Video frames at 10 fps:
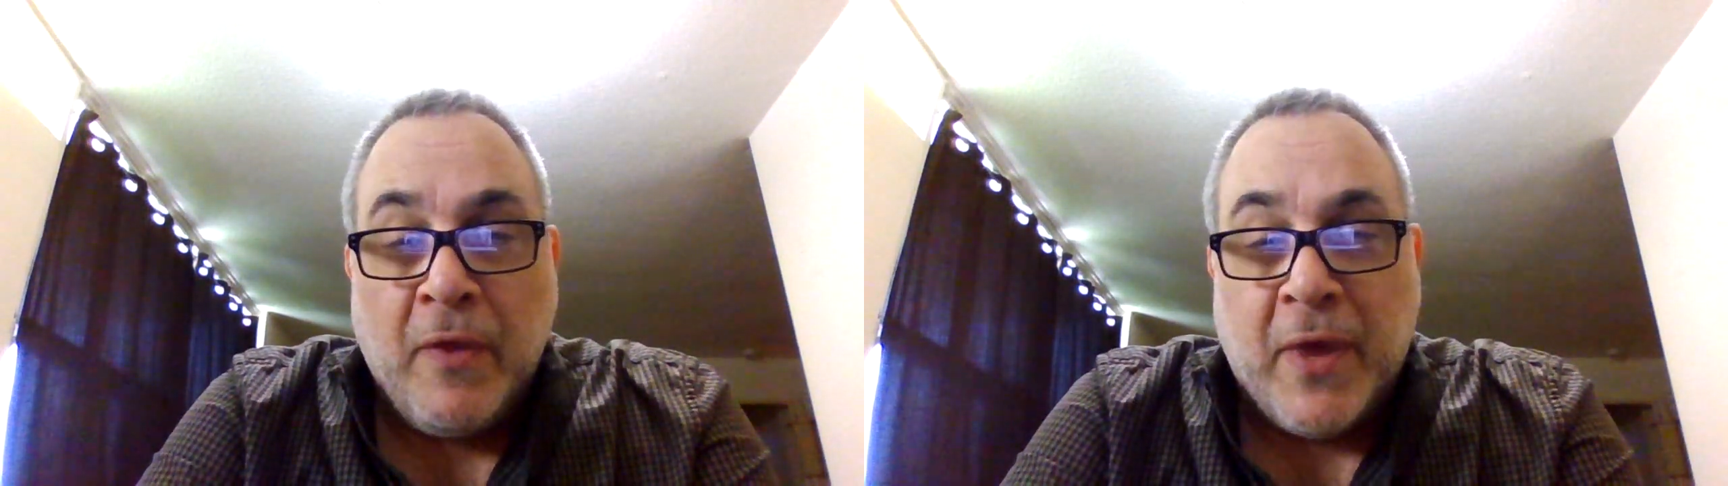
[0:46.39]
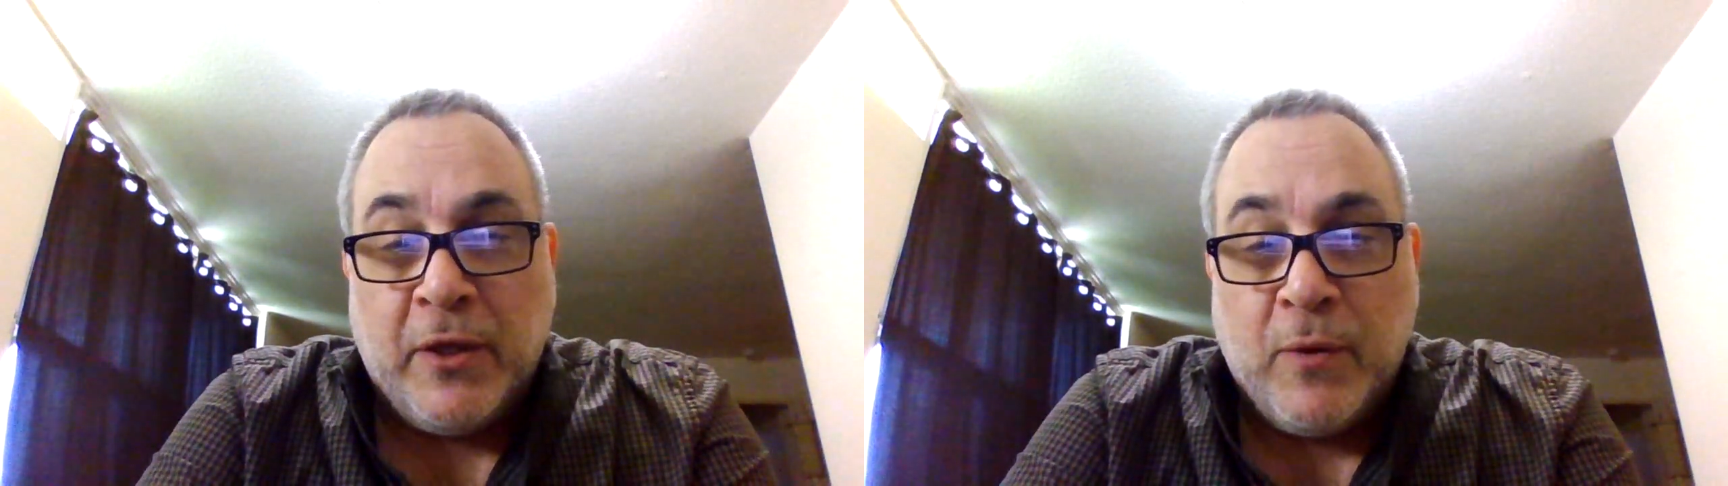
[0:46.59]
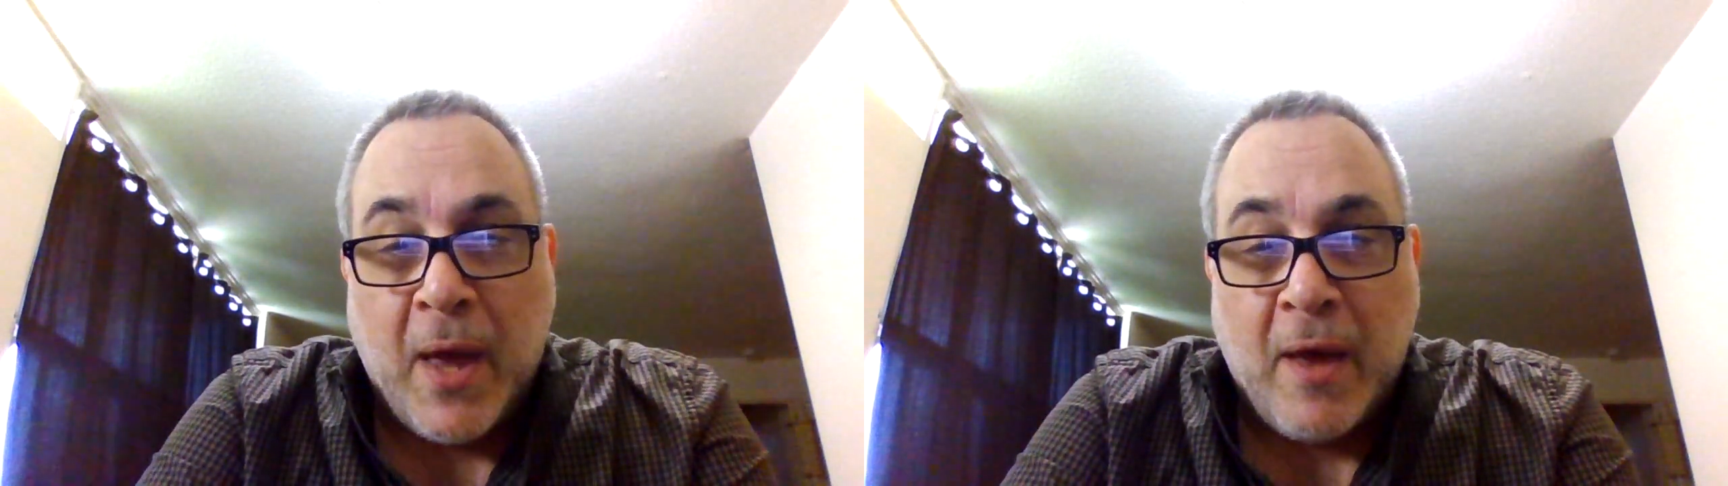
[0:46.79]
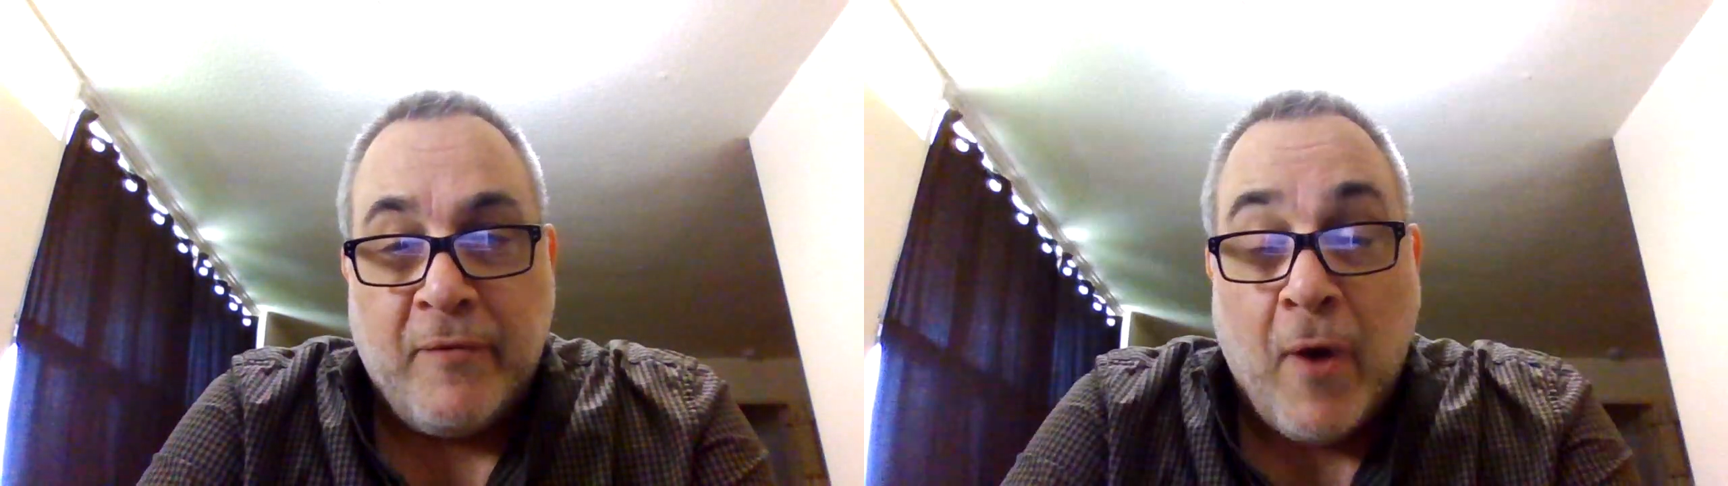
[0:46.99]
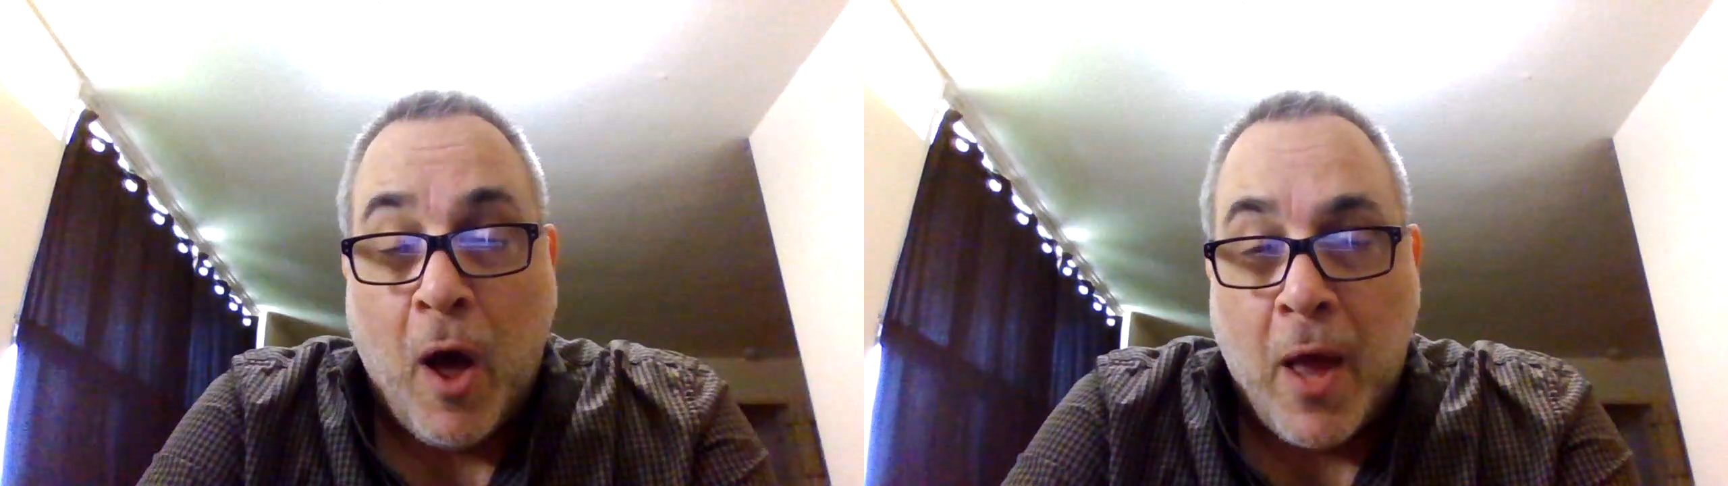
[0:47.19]
Then you
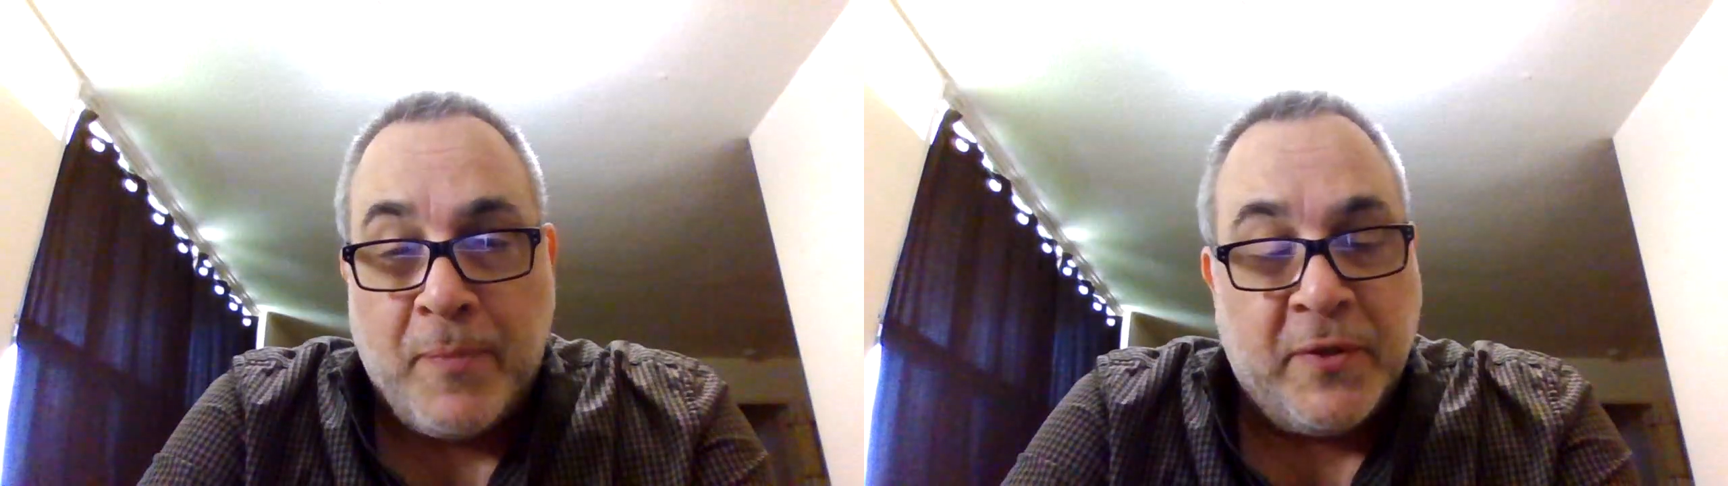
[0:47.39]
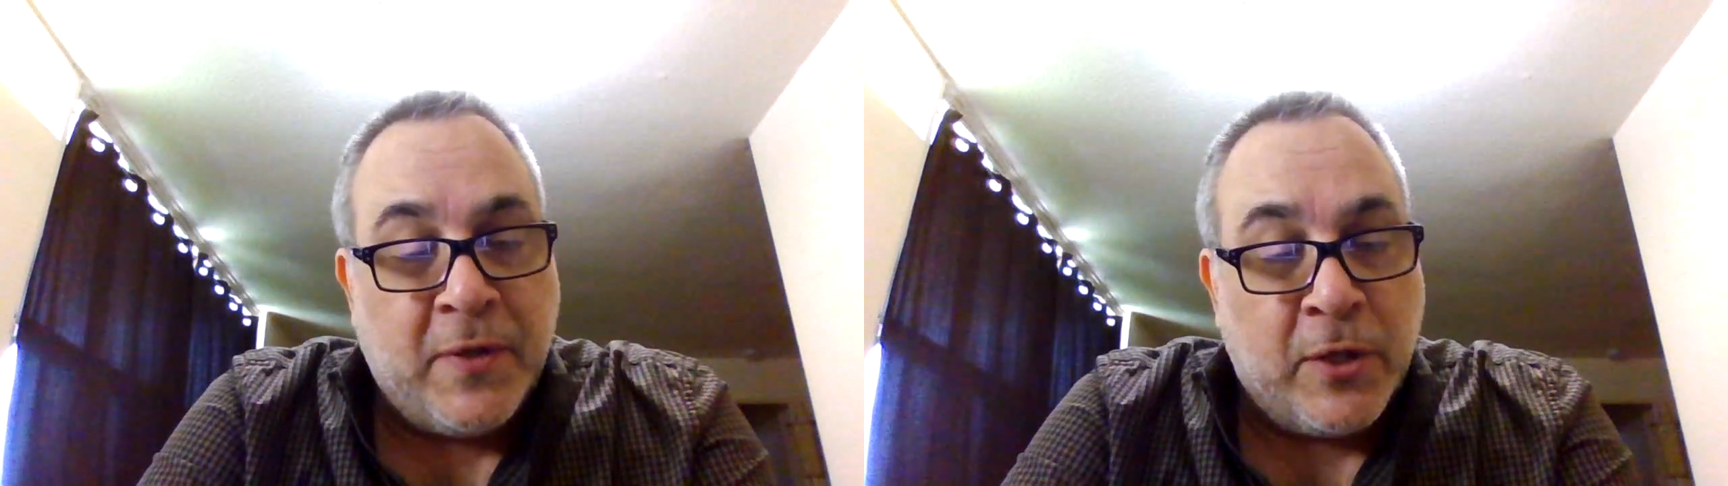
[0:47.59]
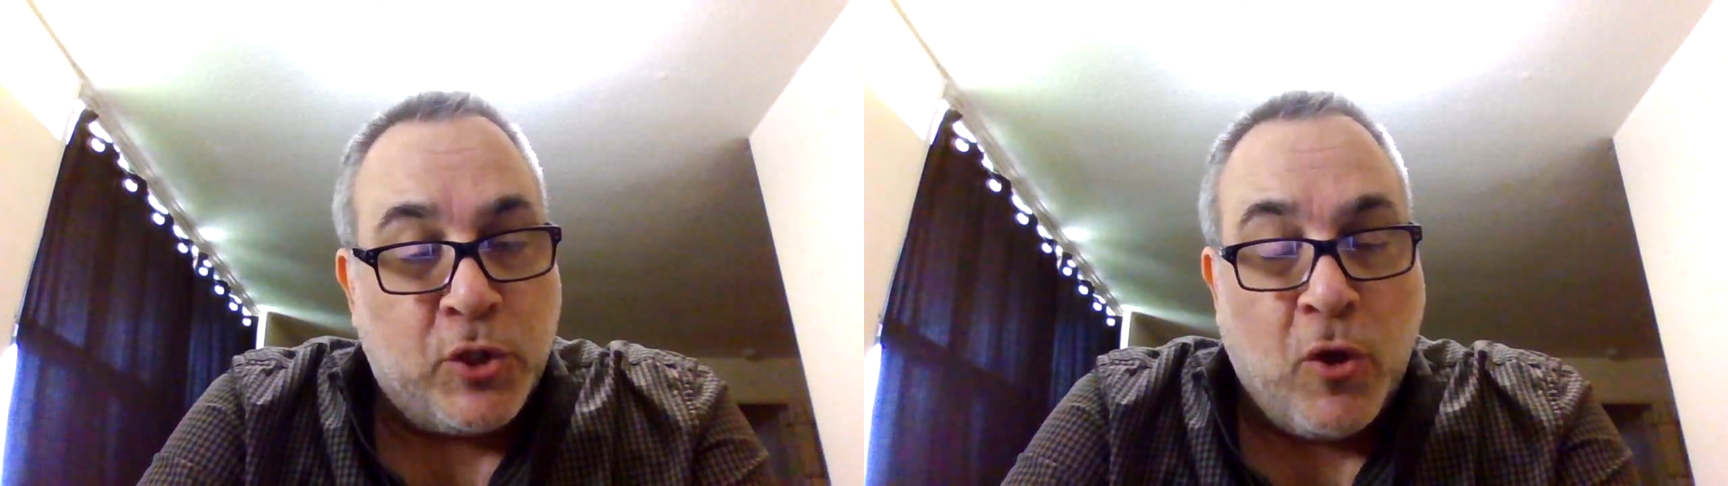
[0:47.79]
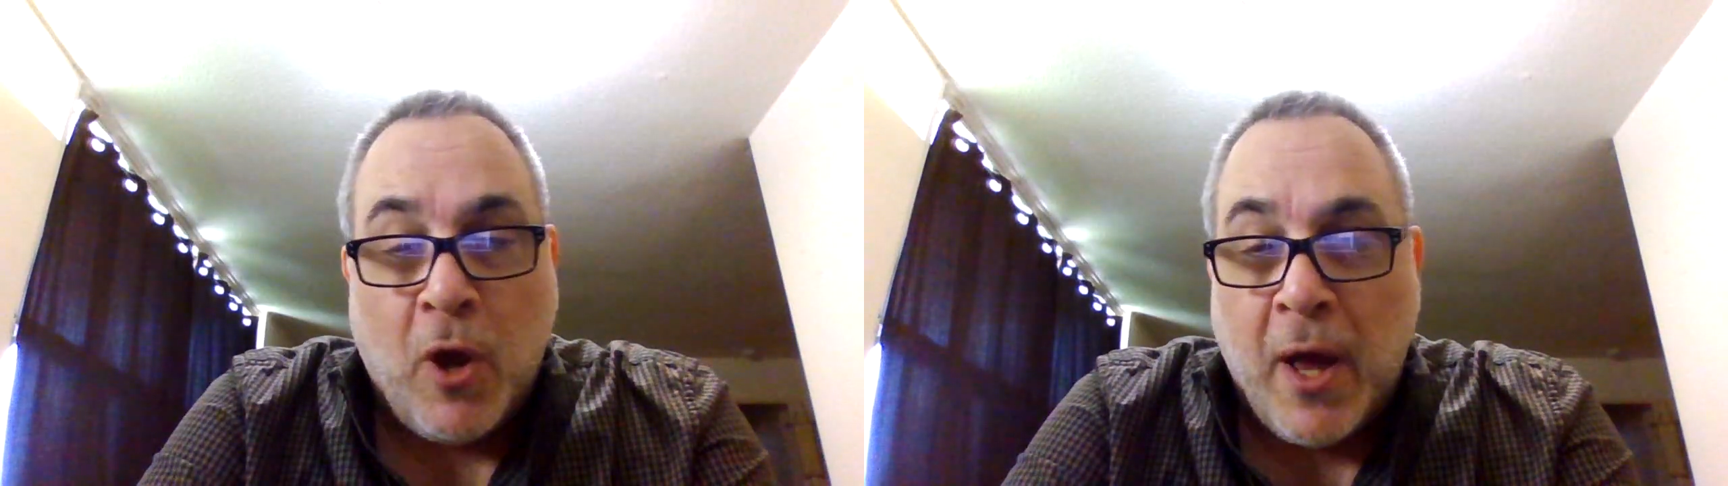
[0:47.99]
have High Potential,